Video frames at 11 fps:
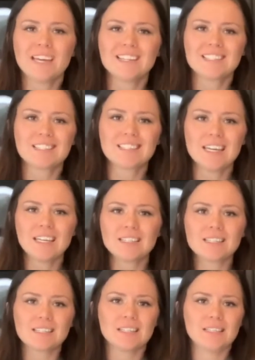
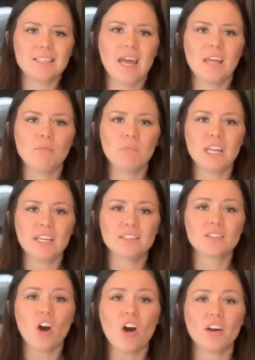6 to 10
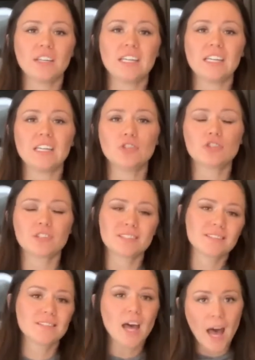minutes on each
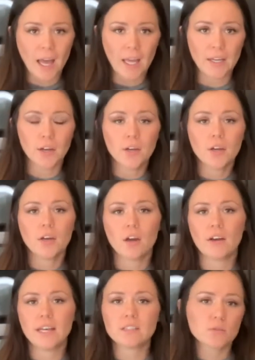side. All
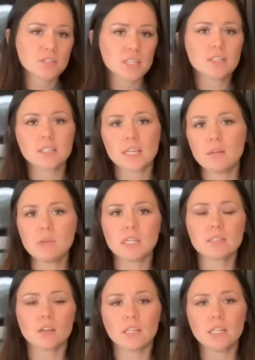right, so 6 to 10
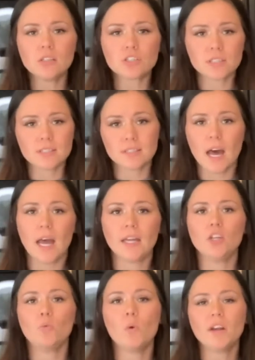minutes on each side.
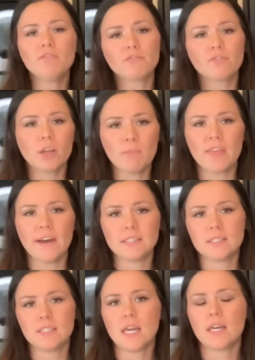You wanna flip that
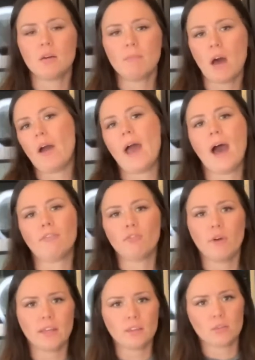steak about
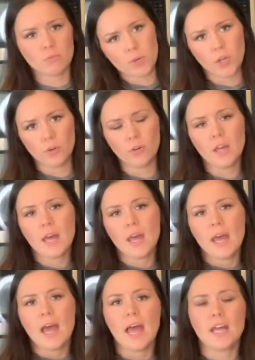halfway through.
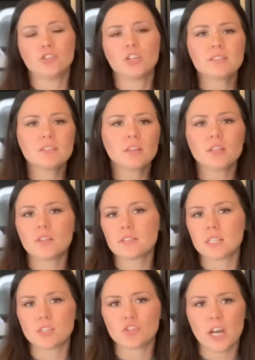And just a little
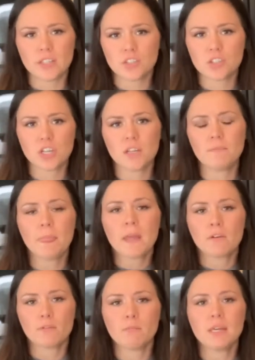suggestion,
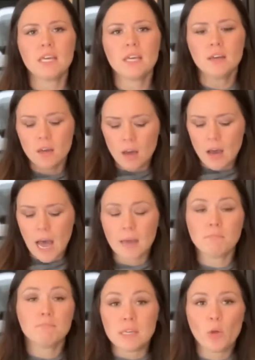for me,
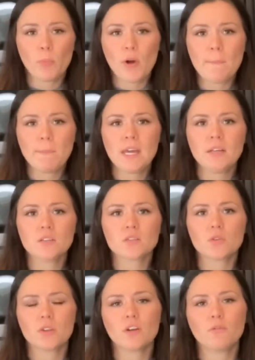I'm meal prepping,
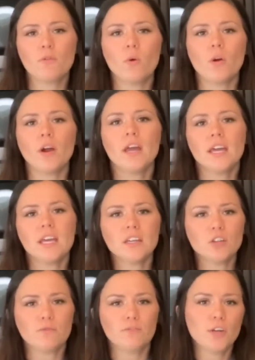so therefore in
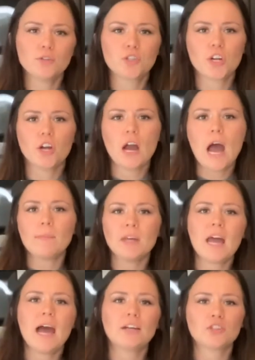the future, I'm
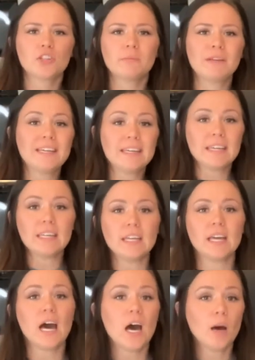gonna actually be
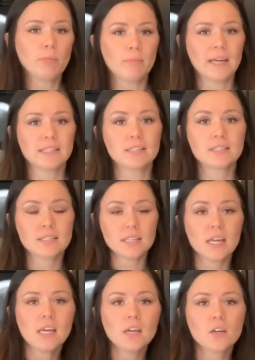heating up my
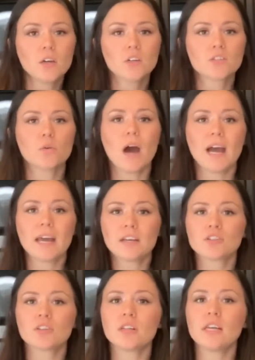steak. So I
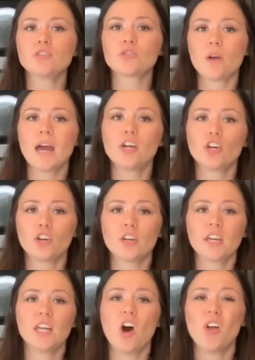actually try to cook
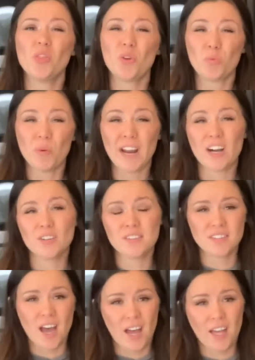it on the rare
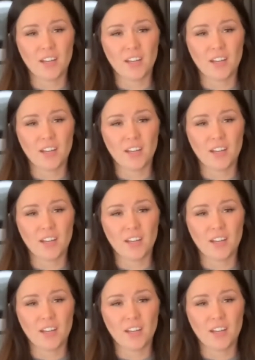side.